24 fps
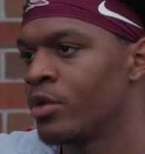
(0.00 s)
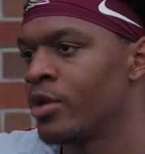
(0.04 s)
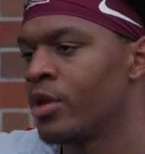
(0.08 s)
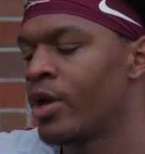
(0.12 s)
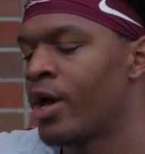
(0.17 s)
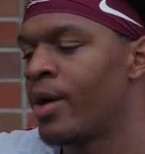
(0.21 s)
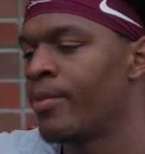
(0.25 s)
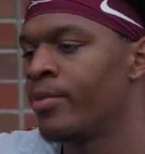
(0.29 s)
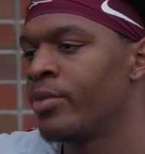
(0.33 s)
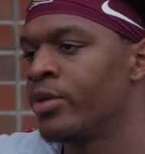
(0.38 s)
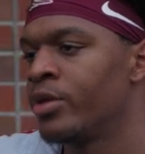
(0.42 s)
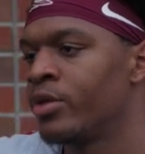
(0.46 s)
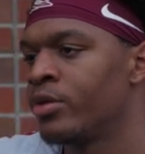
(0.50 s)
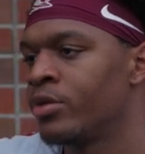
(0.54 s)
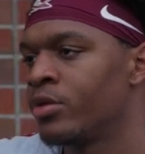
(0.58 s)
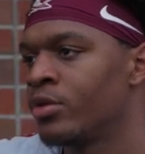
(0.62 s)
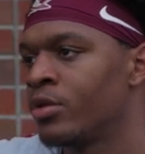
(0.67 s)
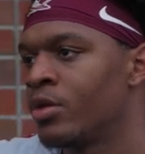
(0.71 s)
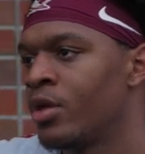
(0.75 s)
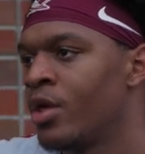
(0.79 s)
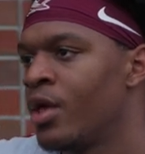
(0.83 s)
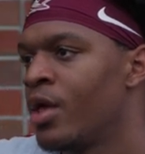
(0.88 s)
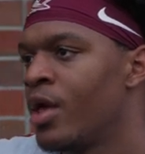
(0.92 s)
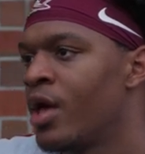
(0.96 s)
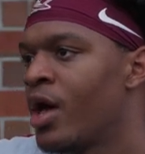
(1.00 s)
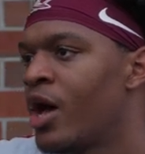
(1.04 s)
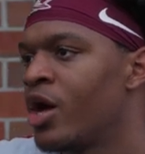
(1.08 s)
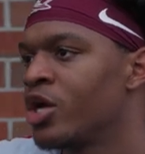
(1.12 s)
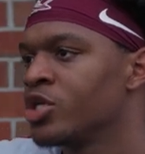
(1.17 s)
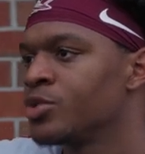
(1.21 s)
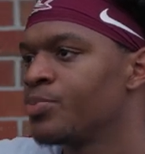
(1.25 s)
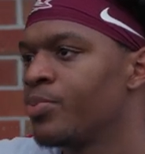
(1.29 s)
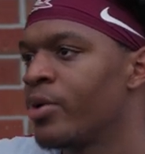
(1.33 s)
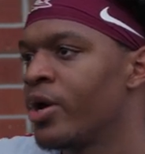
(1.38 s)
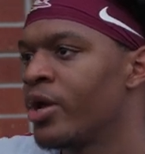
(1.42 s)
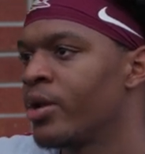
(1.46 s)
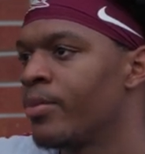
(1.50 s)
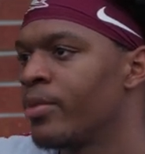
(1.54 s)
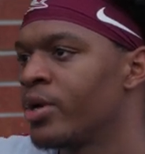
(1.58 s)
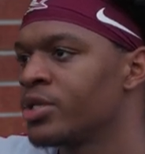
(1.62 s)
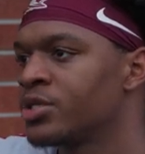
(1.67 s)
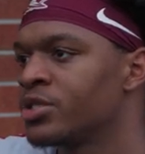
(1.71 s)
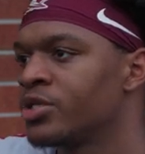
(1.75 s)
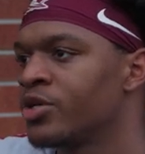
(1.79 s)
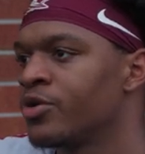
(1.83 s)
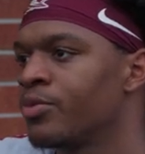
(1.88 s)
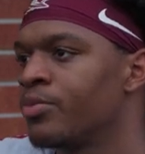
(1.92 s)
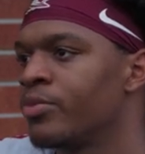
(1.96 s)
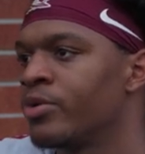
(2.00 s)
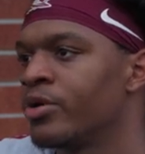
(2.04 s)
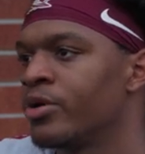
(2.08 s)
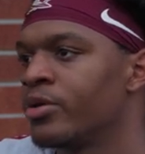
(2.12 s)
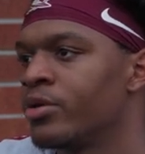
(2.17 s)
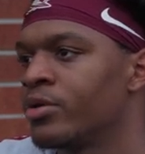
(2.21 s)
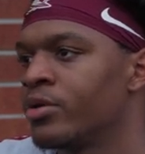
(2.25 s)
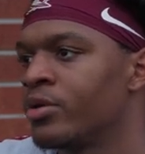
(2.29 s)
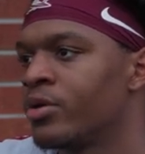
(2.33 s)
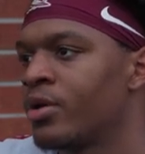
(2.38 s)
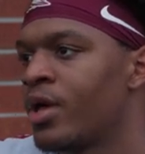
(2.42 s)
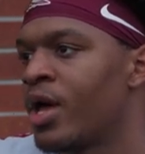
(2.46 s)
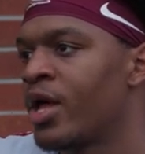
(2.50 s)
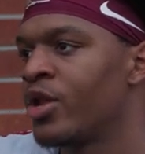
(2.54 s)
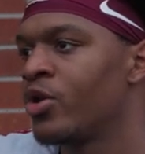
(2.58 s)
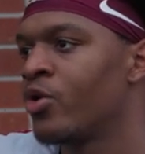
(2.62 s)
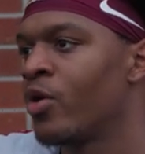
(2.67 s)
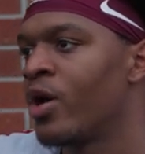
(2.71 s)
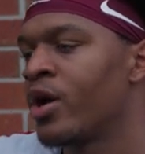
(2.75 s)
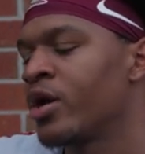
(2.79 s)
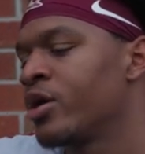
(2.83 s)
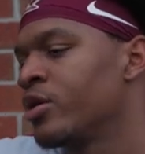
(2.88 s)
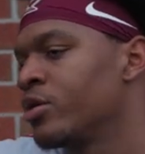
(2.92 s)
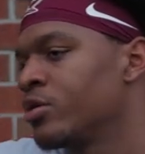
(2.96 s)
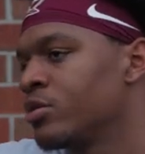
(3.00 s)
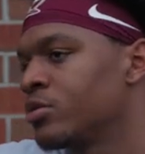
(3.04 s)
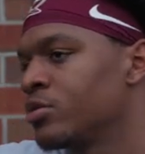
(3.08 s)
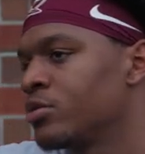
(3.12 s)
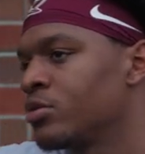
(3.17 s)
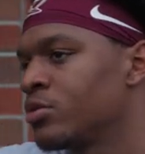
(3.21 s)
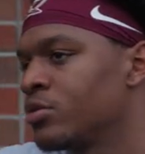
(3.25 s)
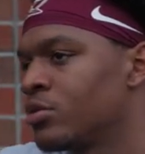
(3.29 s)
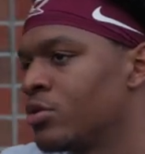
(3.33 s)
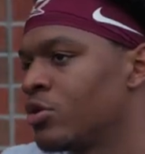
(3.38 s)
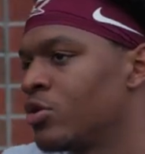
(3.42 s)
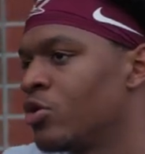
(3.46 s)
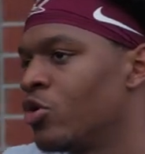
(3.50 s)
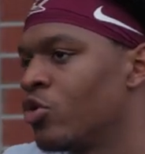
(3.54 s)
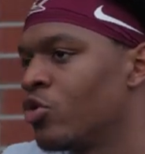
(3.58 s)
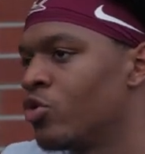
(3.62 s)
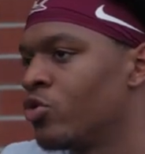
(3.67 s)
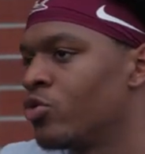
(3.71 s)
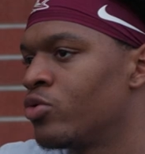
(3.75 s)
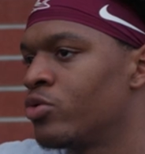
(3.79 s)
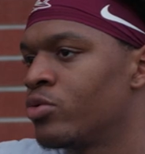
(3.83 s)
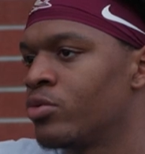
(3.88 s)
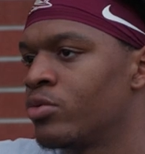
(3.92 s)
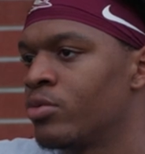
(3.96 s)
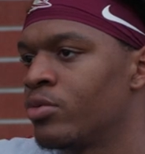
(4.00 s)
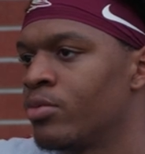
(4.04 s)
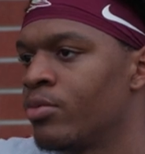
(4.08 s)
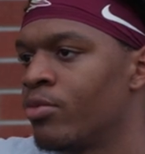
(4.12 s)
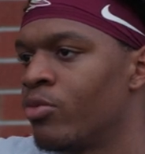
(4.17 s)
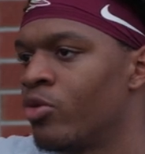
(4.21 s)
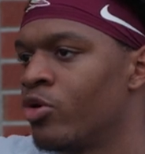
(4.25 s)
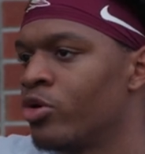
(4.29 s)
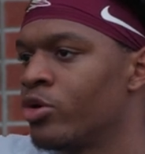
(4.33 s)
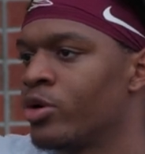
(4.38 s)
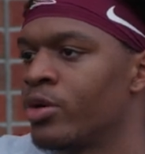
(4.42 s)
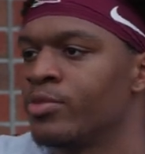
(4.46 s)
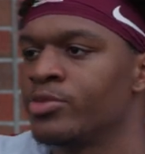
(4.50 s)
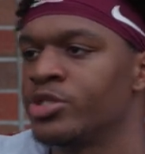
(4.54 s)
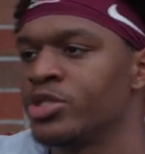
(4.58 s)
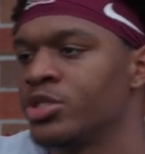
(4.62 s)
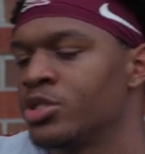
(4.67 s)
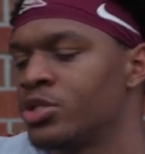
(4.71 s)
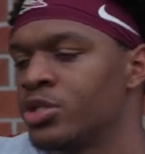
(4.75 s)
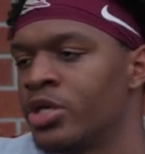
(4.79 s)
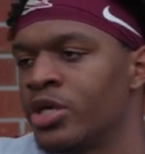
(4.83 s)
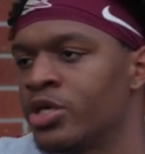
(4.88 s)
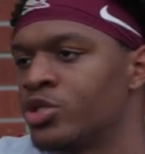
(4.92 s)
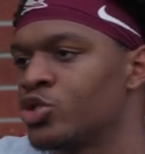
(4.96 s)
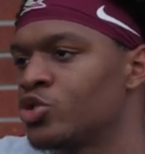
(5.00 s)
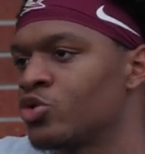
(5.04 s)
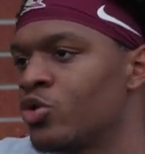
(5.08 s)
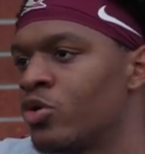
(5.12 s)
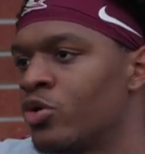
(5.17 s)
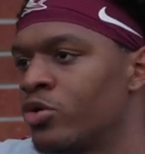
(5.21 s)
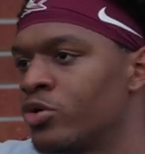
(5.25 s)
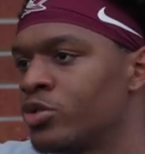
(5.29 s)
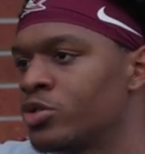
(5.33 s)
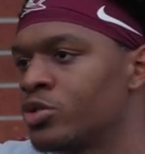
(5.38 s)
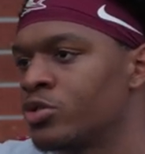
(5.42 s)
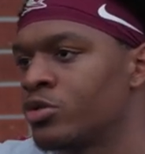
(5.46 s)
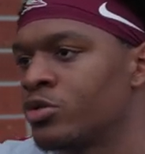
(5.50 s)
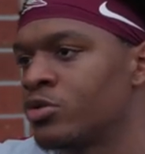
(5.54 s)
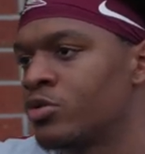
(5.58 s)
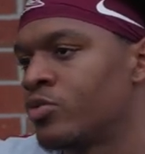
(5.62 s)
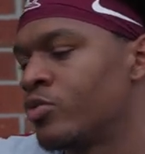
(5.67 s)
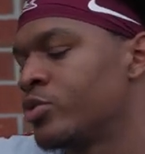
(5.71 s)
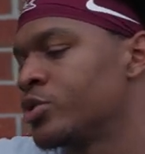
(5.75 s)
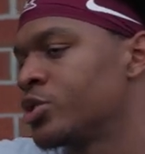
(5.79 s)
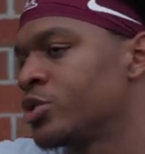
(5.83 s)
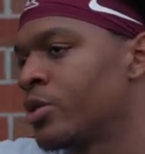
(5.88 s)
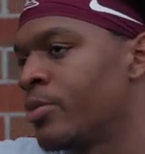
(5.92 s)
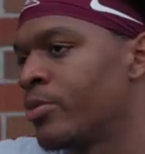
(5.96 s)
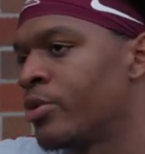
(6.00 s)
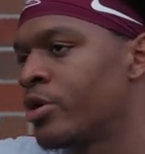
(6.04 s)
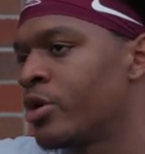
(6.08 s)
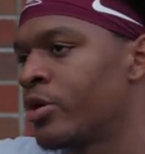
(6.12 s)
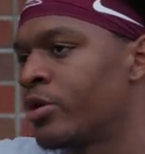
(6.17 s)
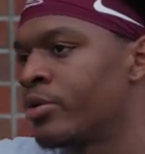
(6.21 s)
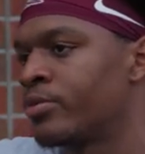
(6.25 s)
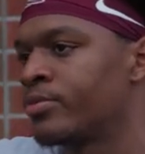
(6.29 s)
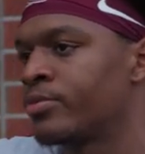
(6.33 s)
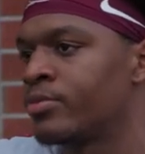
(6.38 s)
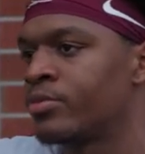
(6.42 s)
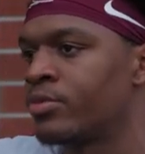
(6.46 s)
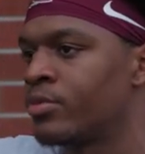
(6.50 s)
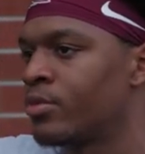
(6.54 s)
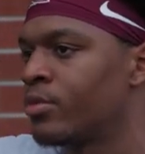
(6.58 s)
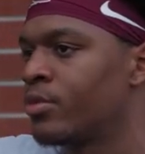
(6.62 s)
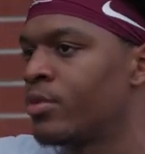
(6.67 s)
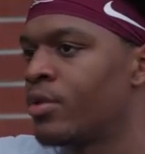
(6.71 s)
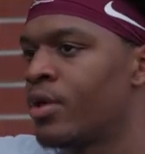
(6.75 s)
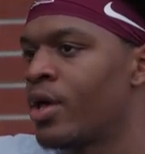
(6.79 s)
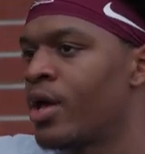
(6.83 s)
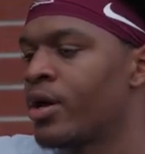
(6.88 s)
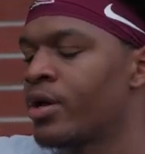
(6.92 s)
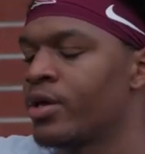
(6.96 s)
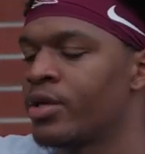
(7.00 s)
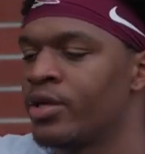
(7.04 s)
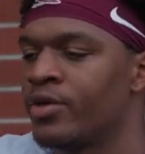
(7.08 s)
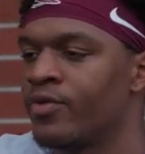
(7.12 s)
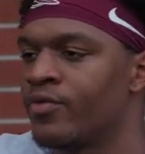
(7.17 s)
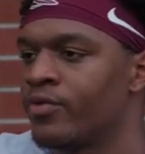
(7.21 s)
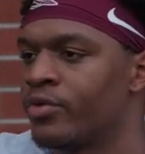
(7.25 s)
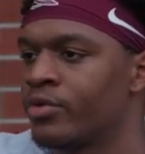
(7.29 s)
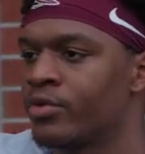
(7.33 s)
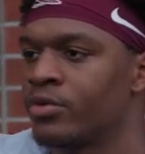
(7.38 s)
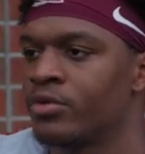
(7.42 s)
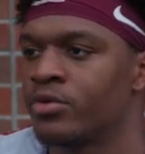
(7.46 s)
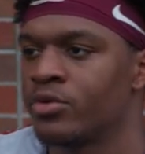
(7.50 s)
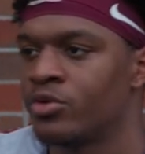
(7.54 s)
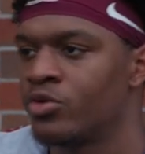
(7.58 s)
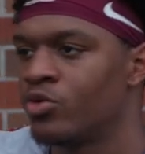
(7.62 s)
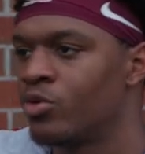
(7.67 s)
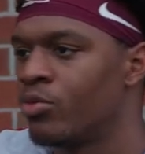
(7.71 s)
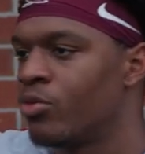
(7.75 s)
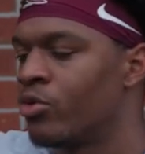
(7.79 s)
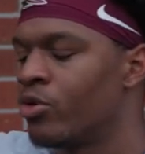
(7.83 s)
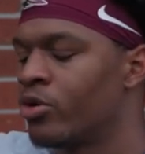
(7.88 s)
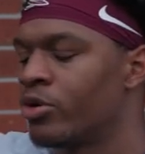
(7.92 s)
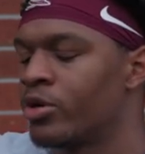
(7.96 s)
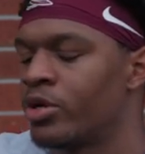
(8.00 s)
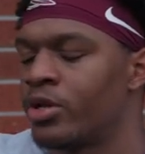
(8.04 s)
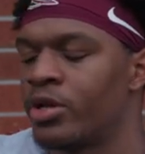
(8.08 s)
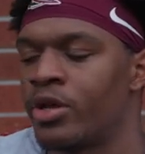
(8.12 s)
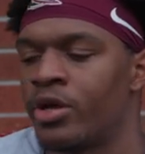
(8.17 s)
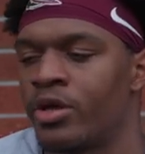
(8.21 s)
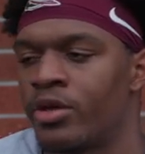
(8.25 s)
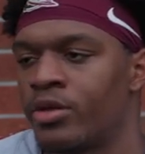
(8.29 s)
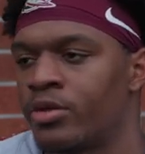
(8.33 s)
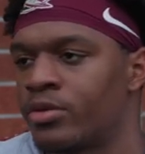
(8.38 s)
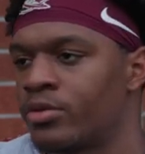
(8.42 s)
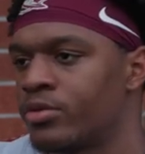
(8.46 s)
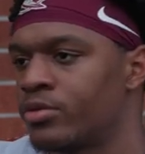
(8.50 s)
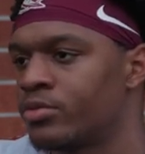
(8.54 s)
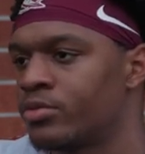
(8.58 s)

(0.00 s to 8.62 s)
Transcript: Yeah, I mean, I was proud of myself, but I know I could go more. I'm just getting stronger. So when summer comes, I could even do more than that.